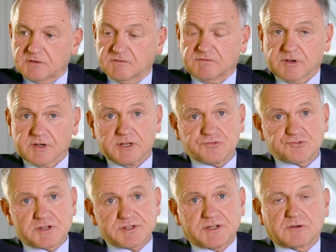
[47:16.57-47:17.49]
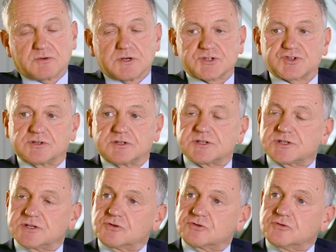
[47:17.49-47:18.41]
Very interesting question is
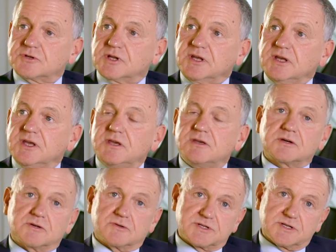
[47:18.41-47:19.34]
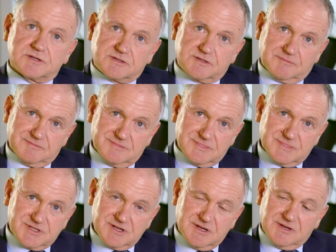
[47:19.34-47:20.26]
so-called
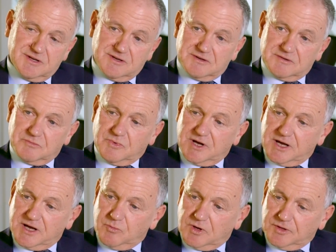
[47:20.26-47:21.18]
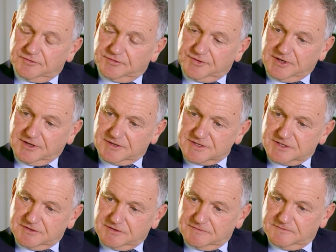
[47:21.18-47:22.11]
ecosystems, where one thinks
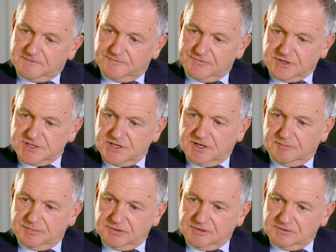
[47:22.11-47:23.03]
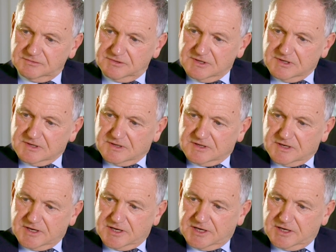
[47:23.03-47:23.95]
of, for example,
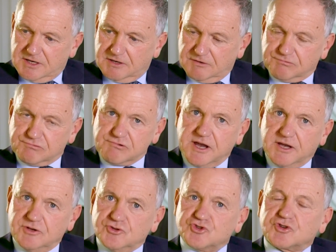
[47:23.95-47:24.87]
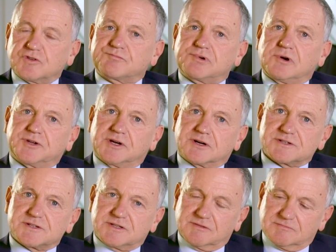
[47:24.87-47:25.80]
a range of
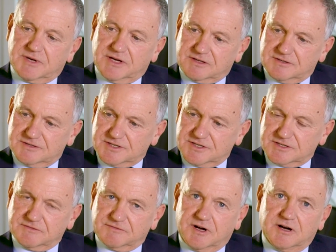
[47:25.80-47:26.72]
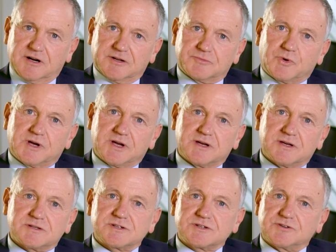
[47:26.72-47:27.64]
products that might consist of
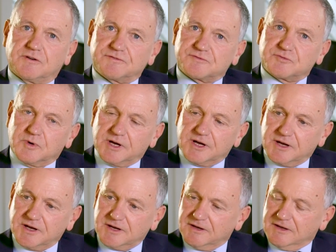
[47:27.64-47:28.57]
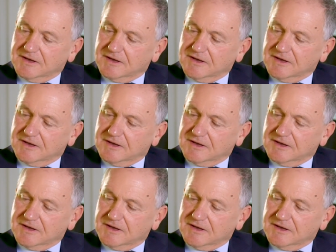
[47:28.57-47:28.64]
hardware, software,